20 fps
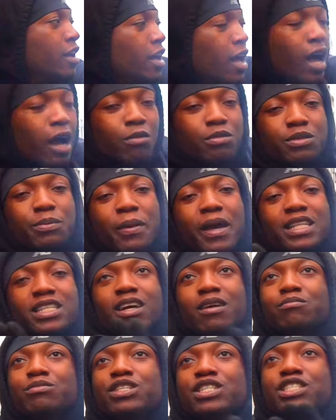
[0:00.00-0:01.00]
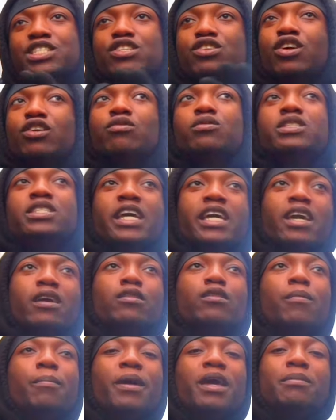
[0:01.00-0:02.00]
I'm just, you know, taking
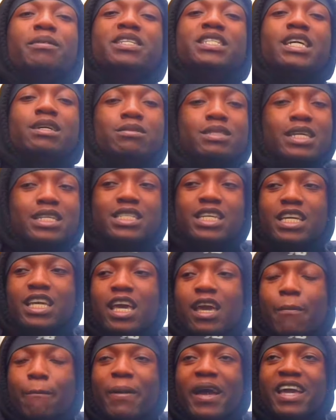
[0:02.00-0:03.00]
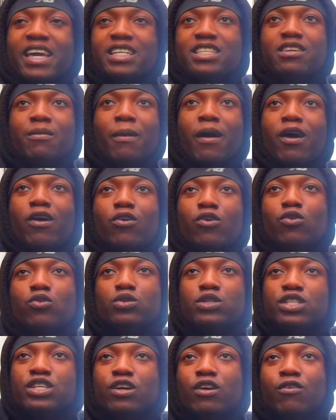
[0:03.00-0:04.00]
little baby steps into getting back into my
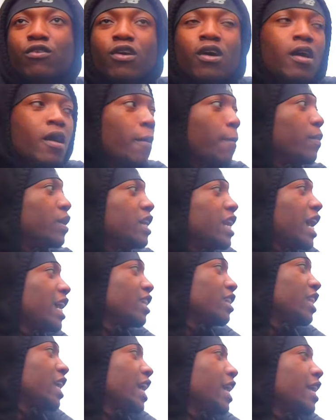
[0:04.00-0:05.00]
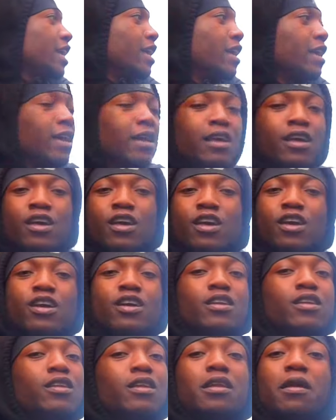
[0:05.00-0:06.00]
old self, but not like
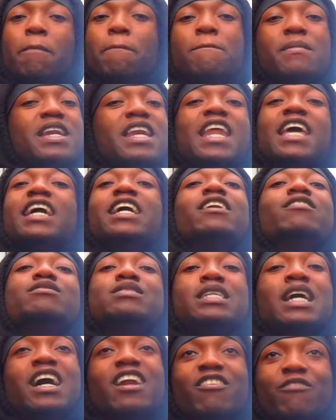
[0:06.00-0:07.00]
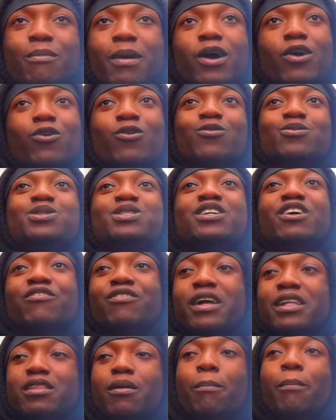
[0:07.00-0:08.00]
the negative side of my old self,
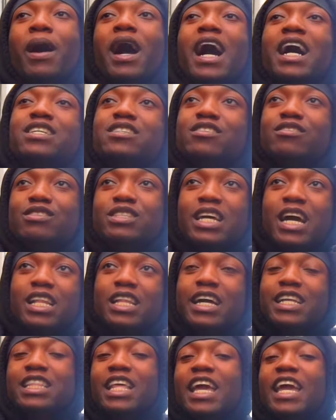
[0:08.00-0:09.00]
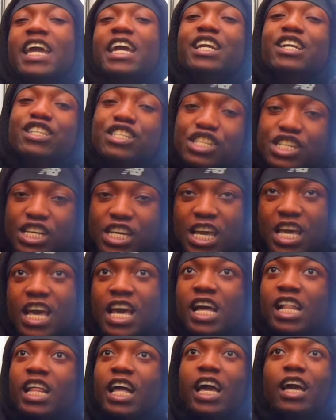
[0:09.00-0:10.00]
like the positive side, like the energy.
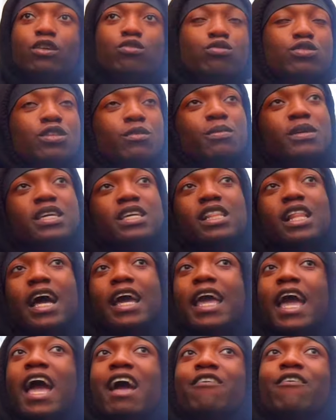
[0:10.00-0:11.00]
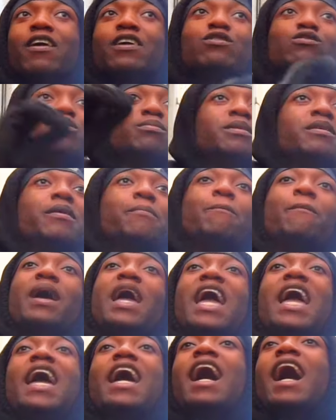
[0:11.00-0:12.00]
Like I used to be like, I used to be
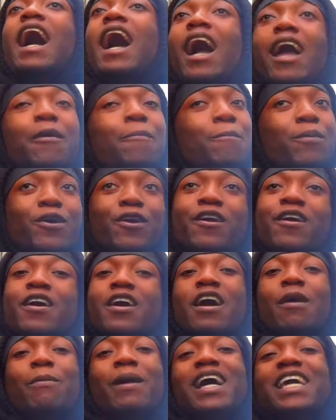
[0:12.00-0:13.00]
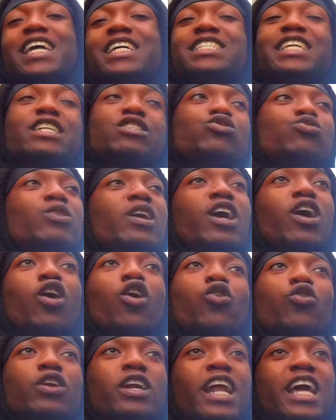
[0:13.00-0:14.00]
mad hyper. But I guess as you get
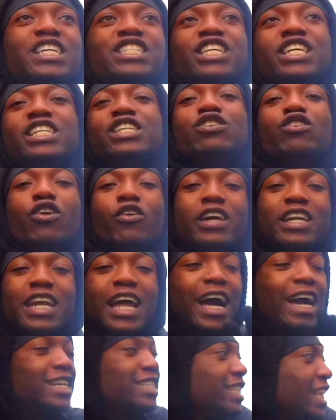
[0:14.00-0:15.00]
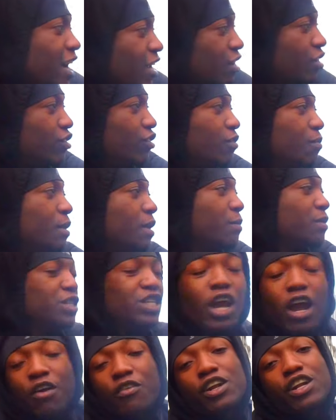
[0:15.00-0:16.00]
older, that shit, you know, it dies down a little bit. But
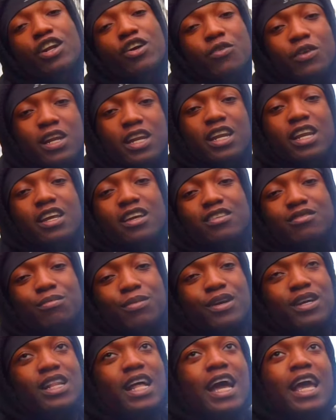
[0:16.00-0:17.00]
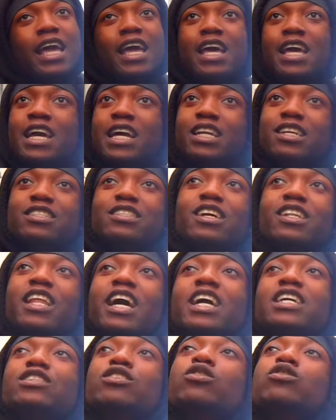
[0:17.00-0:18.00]
y'all already know what it is, bro. Like, this is our
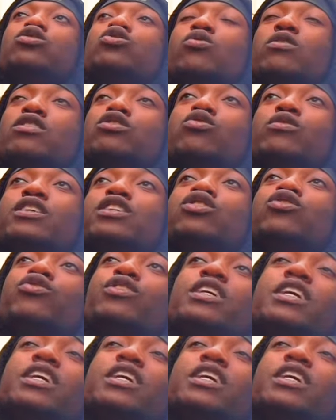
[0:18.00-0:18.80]
last load of 2023.